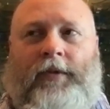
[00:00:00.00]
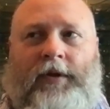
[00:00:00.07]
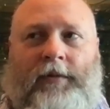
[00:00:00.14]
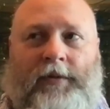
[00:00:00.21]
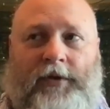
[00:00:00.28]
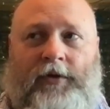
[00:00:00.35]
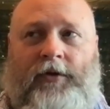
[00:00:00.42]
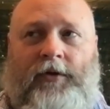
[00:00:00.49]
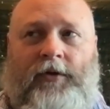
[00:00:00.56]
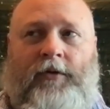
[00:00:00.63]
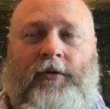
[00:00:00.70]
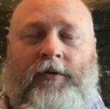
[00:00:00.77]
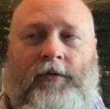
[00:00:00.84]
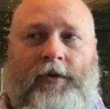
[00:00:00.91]
Yeah, but you
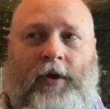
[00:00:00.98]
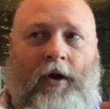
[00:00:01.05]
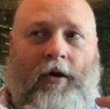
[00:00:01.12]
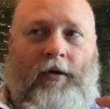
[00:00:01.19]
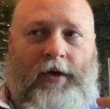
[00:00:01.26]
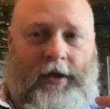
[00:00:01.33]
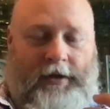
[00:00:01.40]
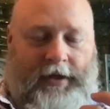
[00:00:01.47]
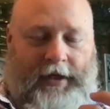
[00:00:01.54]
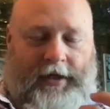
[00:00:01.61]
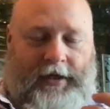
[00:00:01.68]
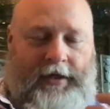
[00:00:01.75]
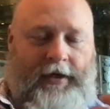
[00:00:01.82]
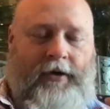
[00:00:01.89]
do talk and they
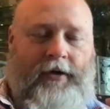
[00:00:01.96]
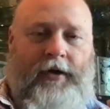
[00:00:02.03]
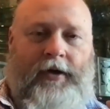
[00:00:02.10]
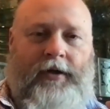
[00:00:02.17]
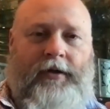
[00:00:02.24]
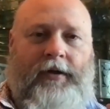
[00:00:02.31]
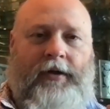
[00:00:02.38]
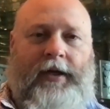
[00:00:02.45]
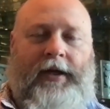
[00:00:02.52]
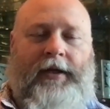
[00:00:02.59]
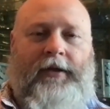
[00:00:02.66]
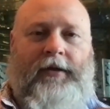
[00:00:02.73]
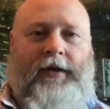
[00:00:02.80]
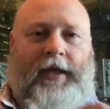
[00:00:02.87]
can hear it,
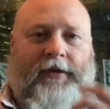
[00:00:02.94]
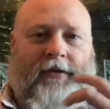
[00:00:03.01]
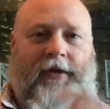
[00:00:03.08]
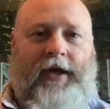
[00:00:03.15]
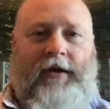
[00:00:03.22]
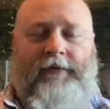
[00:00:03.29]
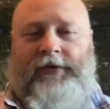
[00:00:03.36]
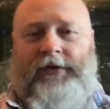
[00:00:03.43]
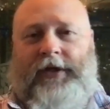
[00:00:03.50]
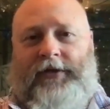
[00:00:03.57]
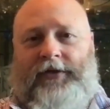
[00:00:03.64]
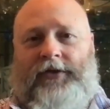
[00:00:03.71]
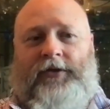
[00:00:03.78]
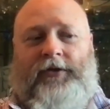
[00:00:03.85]
and that's a
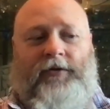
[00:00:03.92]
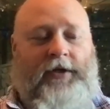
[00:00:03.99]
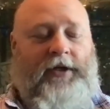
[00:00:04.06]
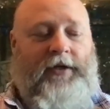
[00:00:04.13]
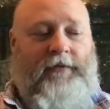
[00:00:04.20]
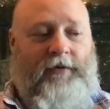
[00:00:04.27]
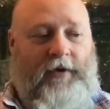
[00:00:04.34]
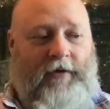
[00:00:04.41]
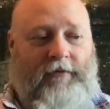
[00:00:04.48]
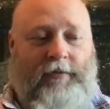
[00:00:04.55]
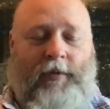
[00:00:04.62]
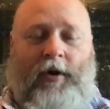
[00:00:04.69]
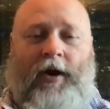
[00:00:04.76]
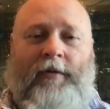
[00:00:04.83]
conversation you need. If you have a
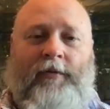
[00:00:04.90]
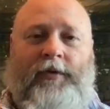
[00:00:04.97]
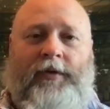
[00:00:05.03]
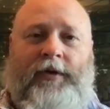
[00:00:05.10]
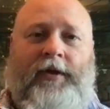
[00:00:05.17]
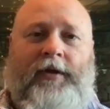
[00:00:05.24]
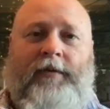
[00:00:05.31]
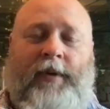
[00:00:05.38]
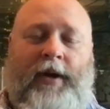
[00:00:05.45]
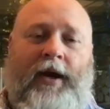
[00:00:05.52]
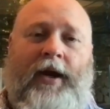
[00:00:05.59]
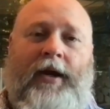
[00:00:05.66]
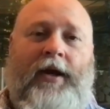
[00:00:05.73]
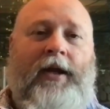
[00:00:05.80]
problem with the other
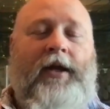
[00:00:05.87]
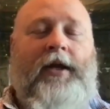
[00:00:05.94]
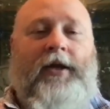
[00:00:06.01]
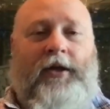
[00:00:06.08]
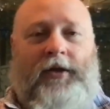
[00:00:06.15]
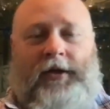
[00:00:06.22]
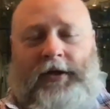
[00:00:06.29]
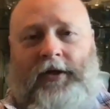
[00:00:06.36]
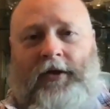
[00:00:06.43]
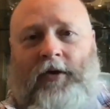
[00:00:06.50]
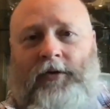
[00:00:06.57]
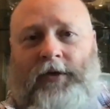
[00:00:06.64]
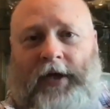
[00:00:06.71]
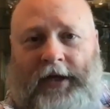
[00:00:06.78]
parent, you need to
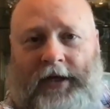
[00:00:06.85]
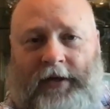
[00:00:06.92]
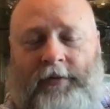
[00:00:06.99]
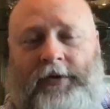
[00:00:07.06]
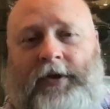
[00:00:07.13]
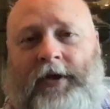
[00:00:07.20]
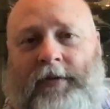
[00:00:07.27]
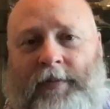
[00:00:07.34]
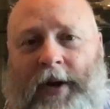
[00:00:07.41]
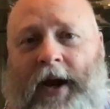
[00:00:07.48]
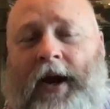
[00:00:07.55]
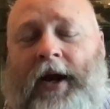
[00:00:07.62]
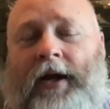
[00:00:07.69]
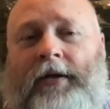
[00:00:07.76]
go take it up with the other
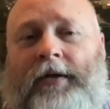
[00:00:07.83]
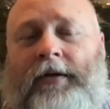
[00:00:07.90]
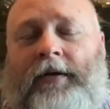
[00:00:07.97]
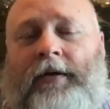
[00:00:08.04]
parent.